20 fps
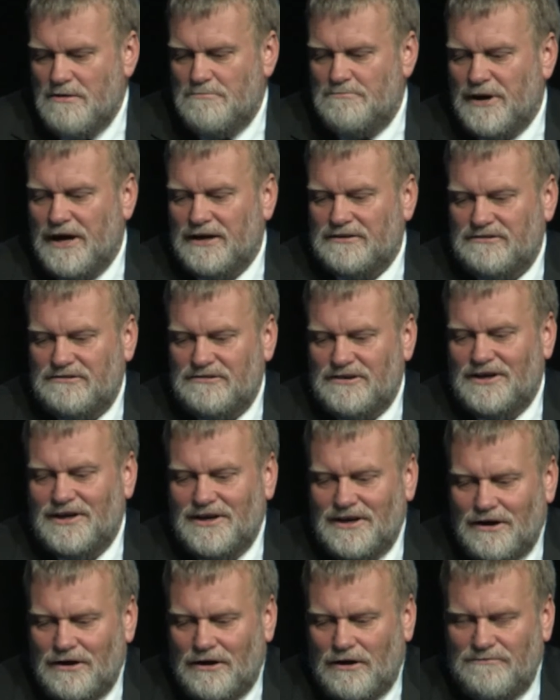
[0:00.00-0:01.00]
But
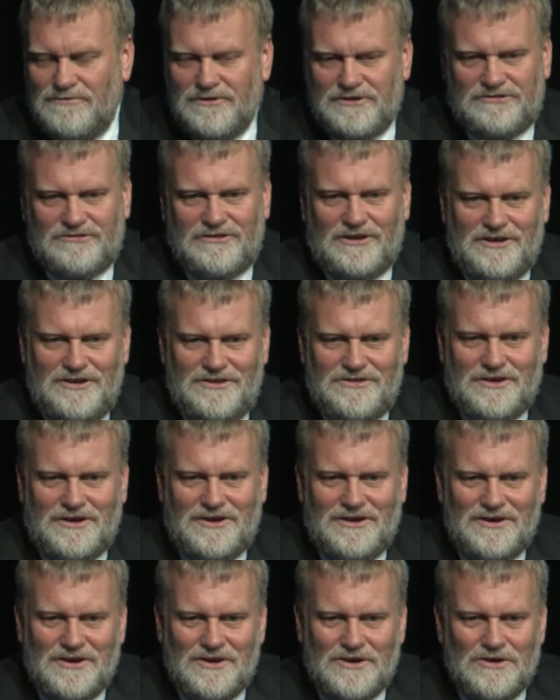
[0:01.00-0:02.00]
obviously
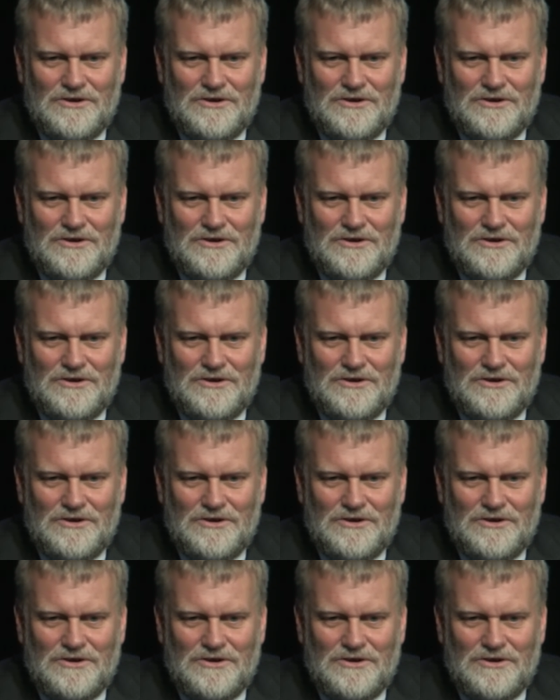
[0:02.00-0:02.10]
the